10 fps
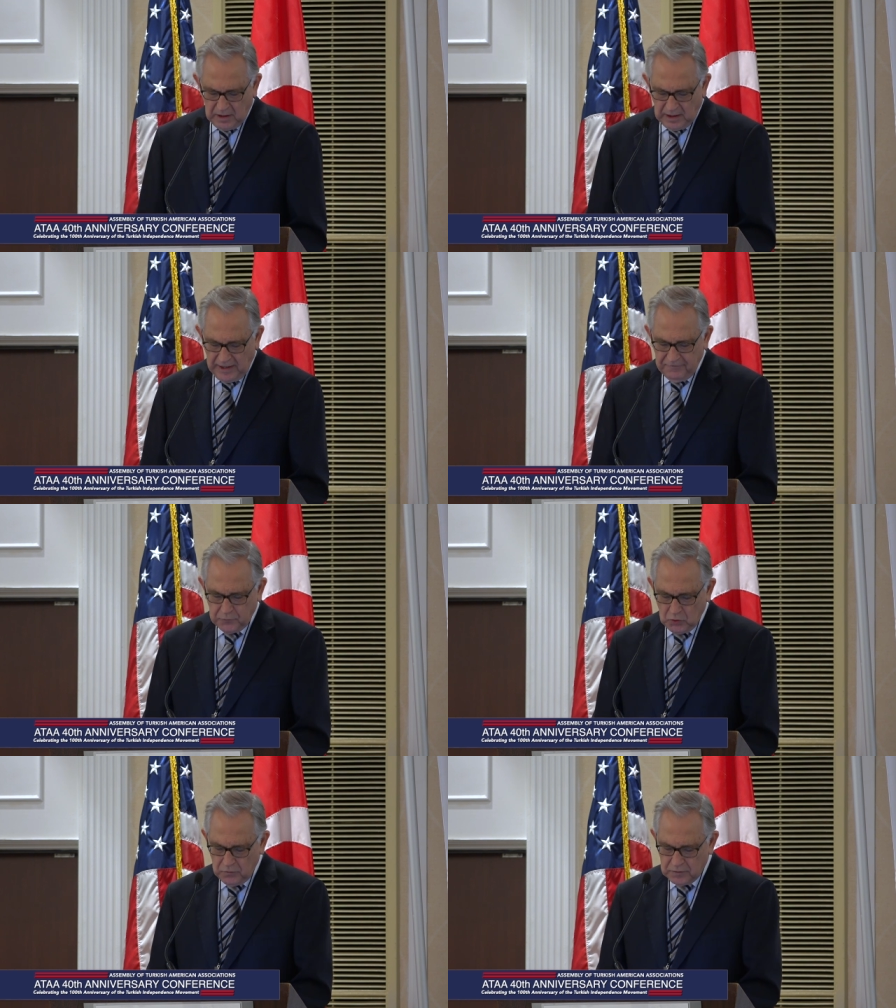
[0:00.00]
have
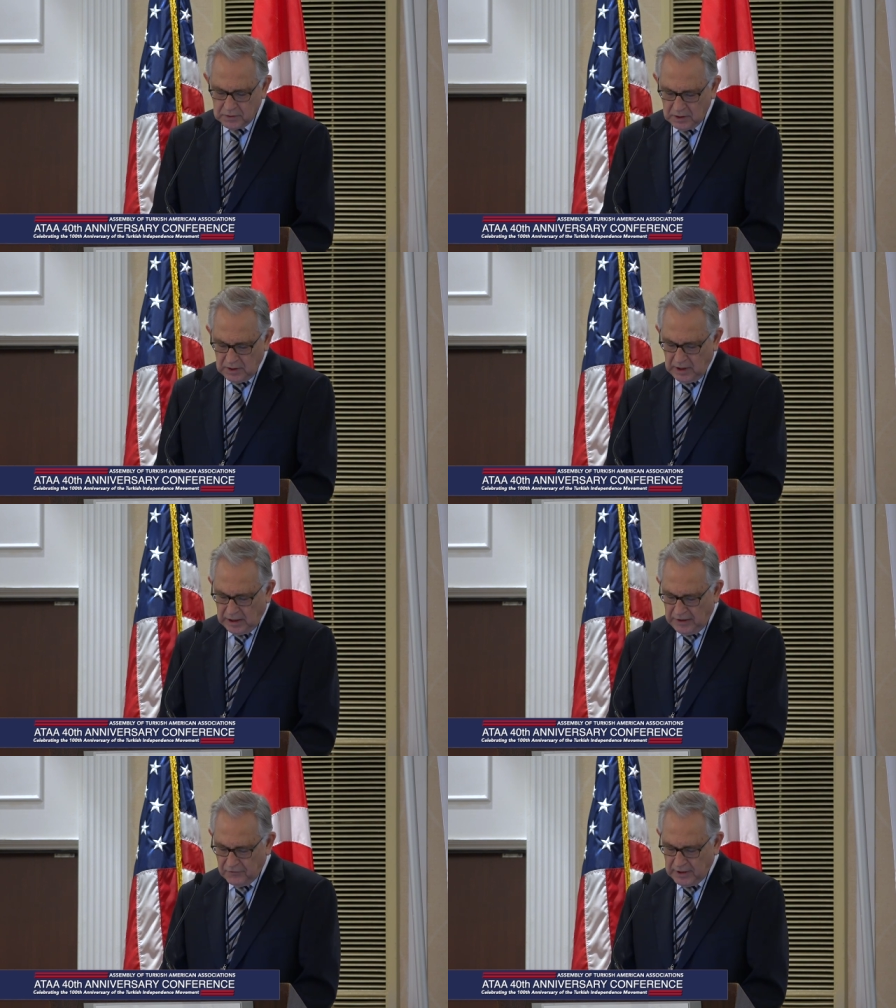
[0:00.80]
proven
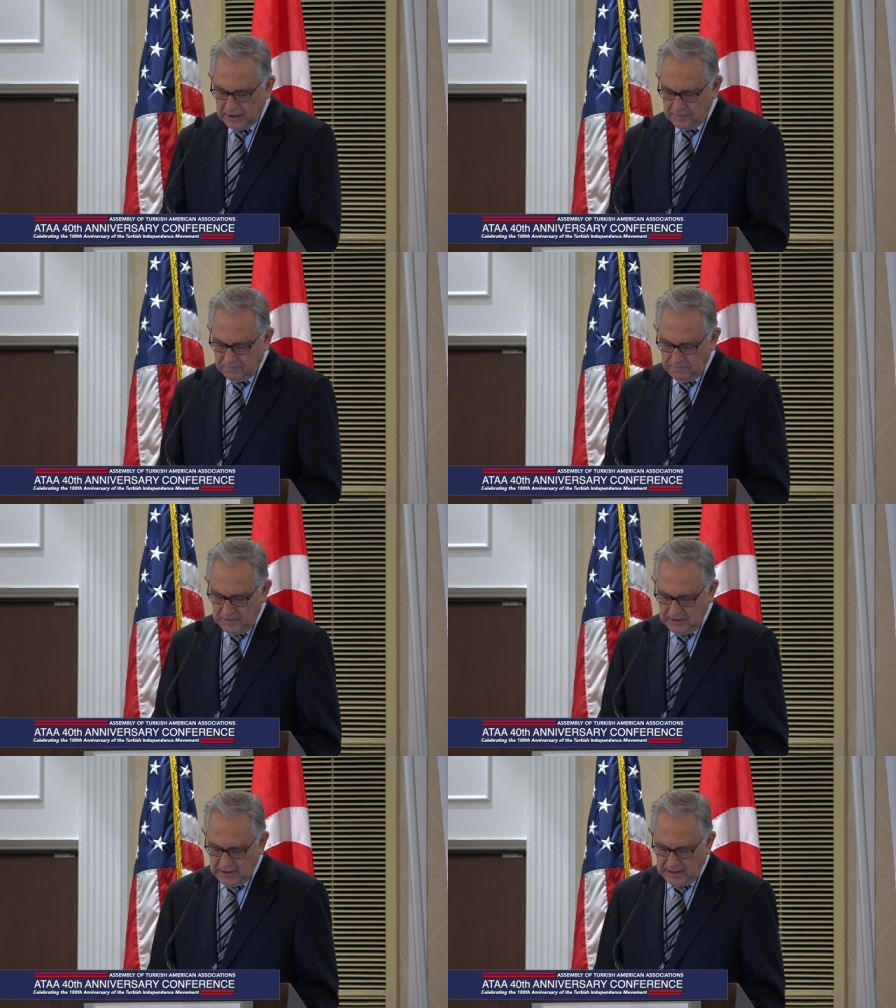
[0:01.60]
how right
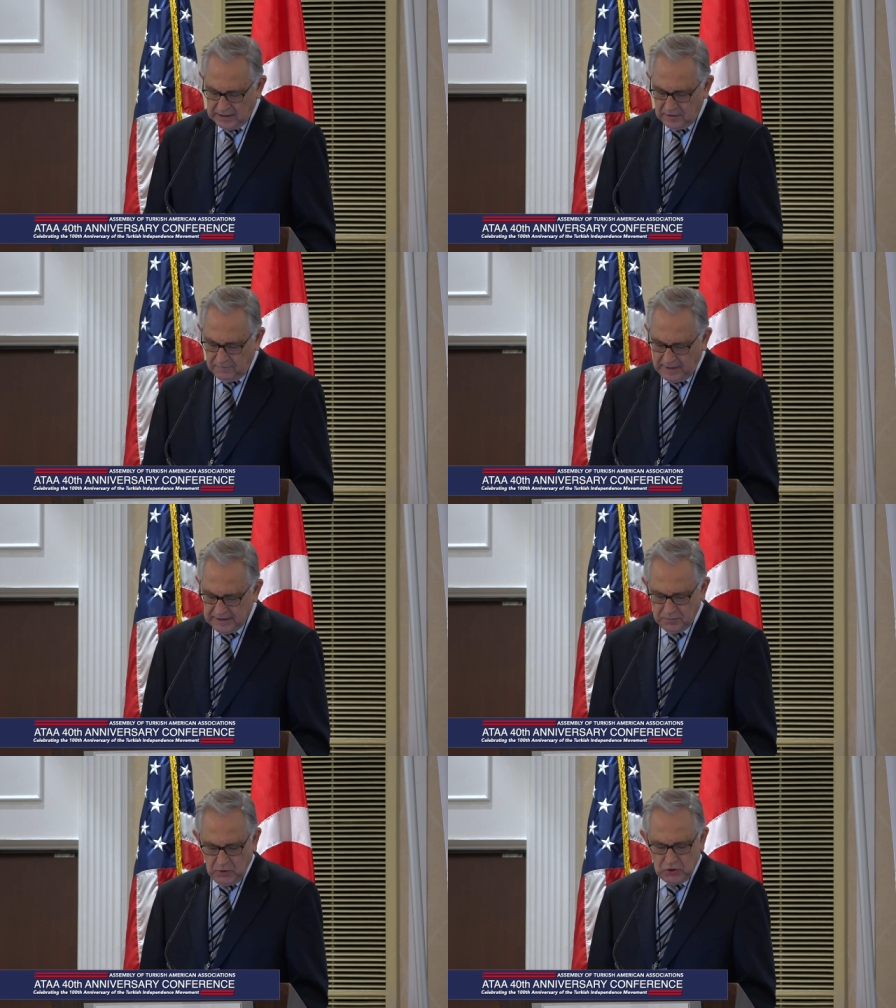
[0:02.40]
we and the
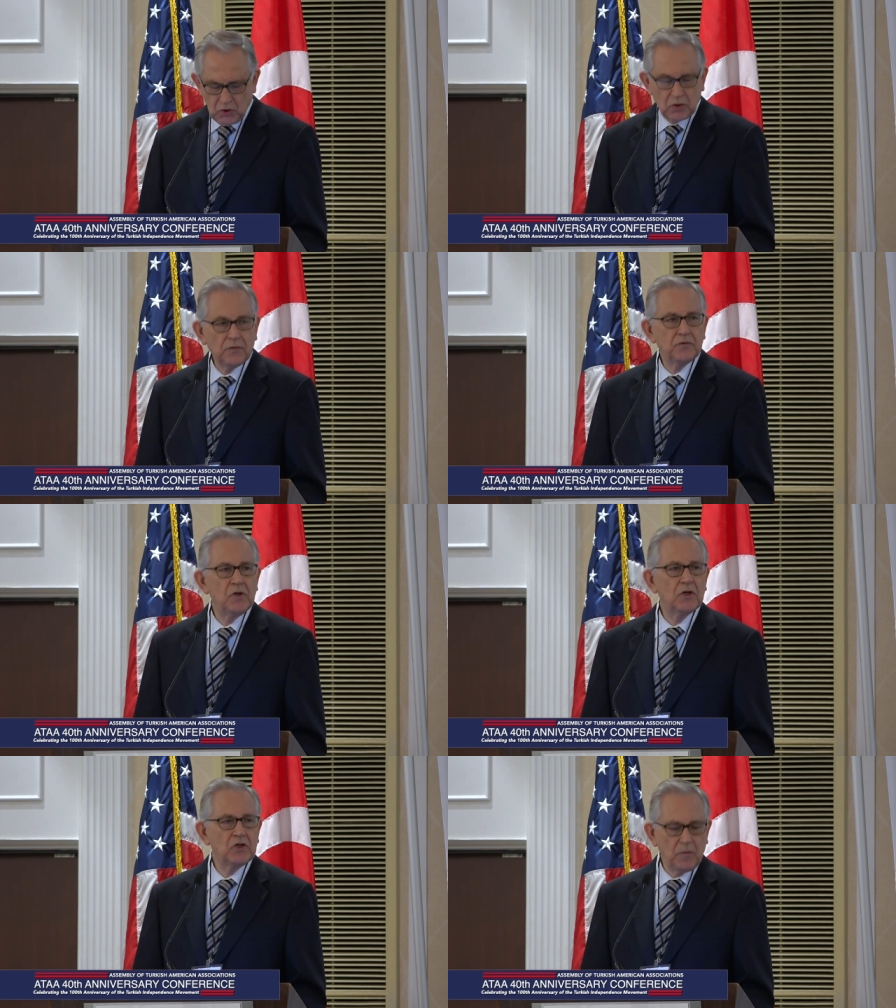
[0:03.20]
vast majority of
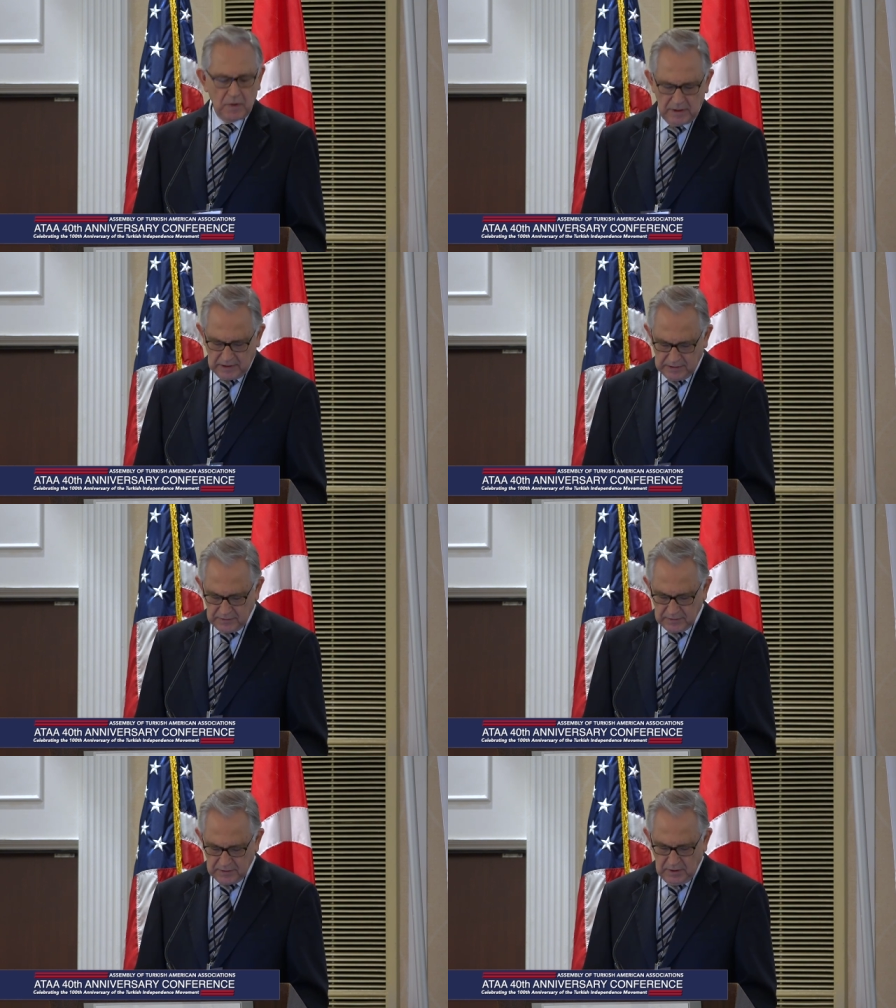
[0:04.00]
Turkish
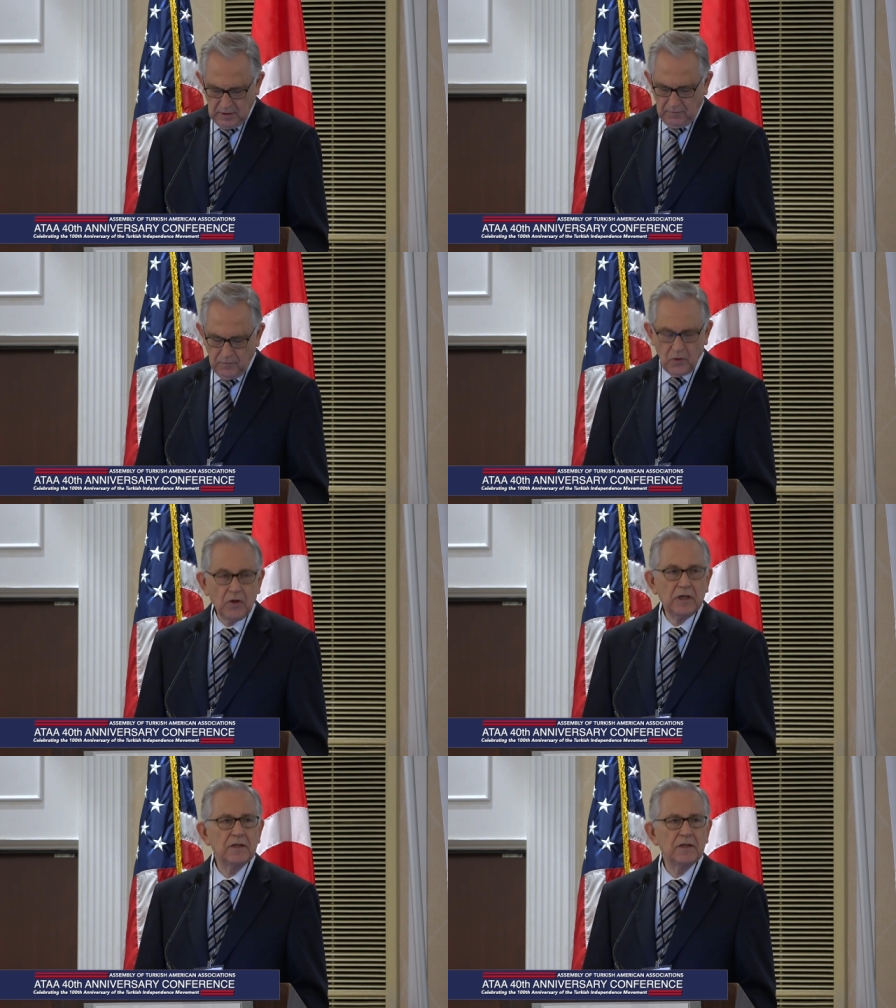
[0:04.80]
Americans were in